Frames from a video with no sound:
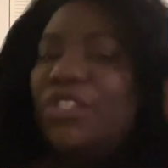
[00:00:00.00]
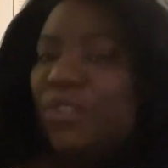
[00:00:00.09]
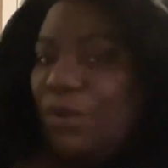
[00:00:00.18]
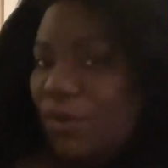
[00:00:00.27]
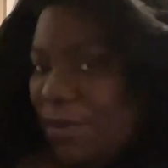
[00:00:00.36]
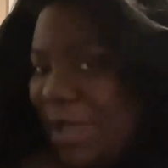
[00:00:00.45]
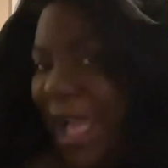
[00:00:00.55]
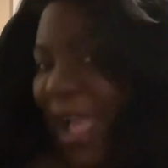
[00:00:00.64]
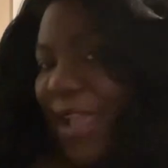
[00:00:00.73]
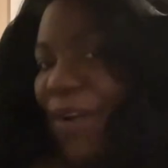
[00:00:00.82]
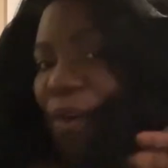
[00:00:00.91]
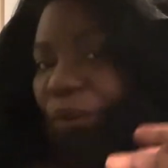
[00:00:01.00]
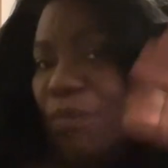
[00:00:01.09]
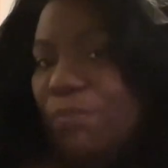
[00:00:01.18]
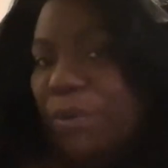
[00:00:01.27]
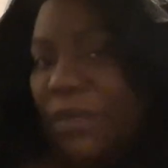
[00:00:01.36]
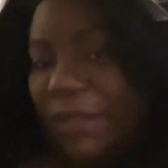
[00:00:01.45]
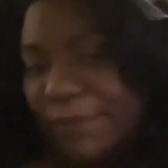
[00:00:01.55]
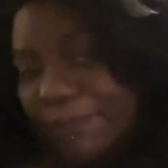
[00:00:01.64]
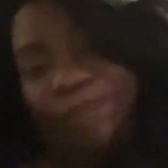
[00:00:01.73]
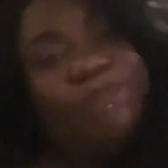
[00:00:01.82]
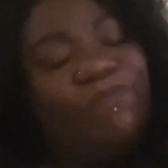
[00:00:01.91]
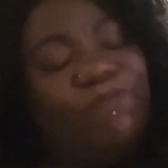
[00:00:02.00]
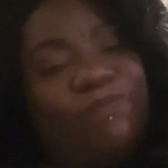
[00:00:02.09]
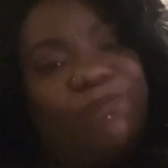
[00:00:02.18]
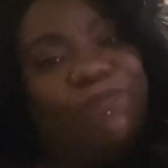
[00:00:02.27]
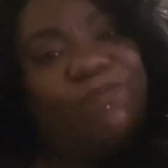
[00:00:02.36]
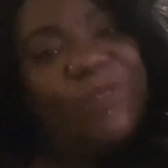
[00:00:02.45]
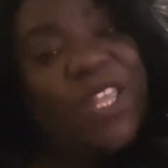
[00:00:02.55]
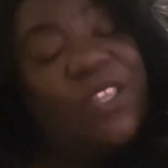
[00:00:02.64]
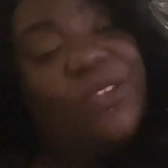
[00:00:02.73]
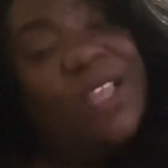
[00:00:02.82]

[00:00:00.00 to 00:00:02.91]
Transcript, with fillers: So I hope you